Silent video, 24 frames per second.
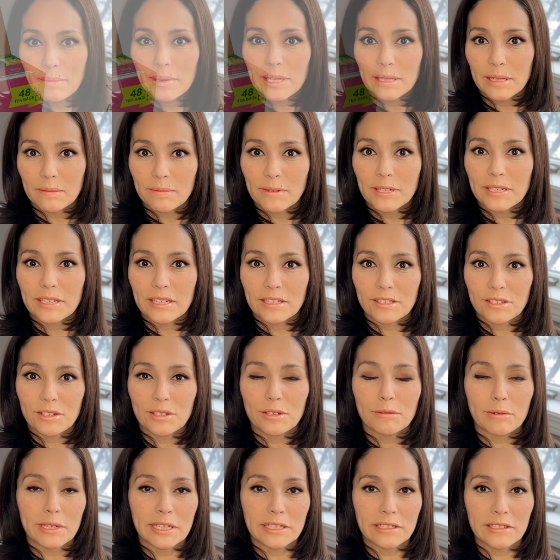milk
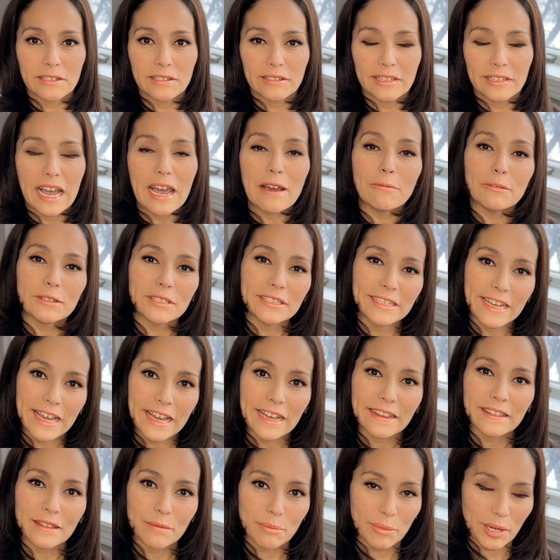production dwindled, I would
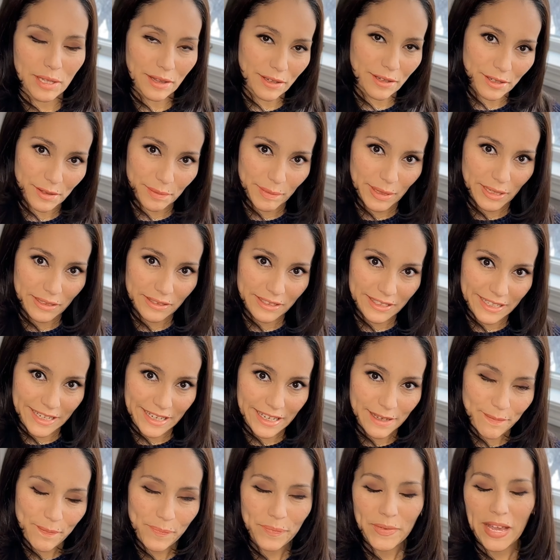take the mother's milk
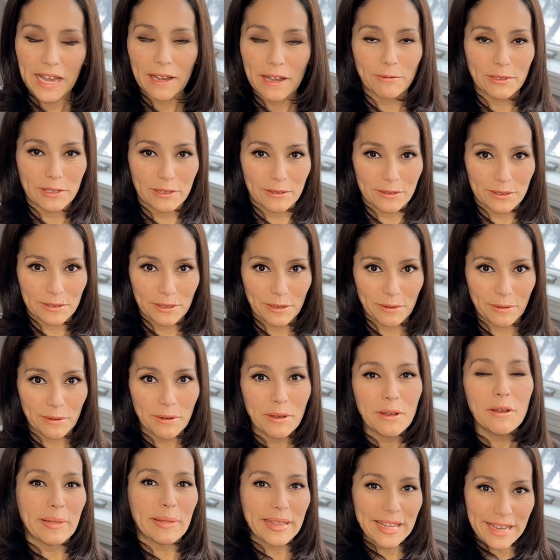tea. I will also
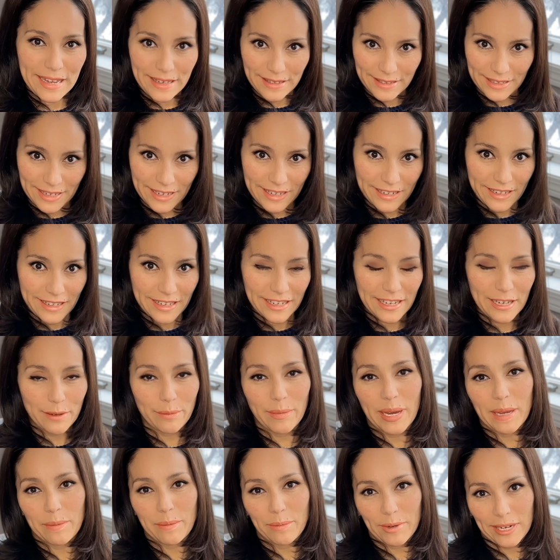place it
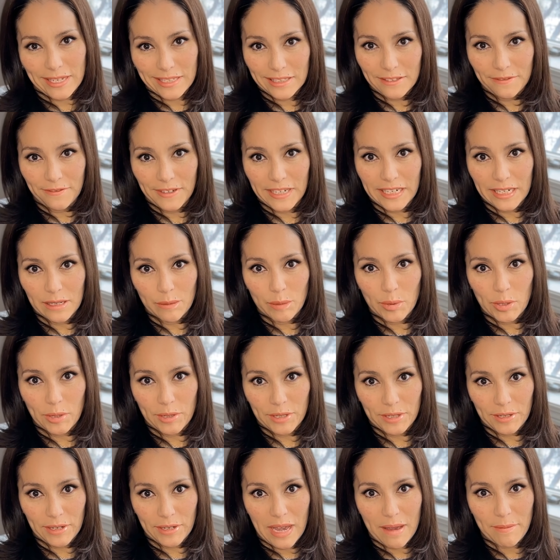in my breastfeeding
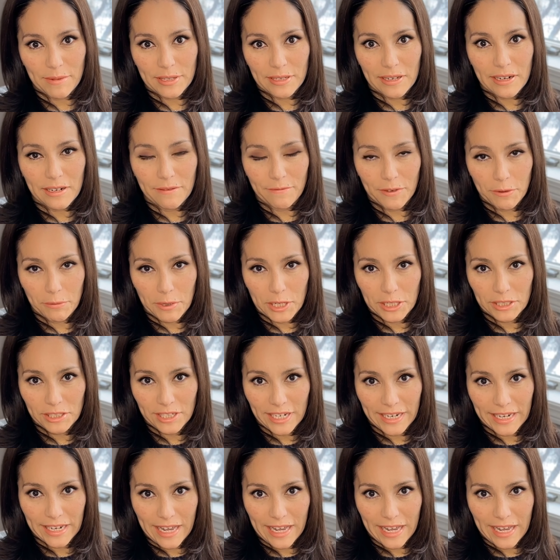board on Amazon if you want to check it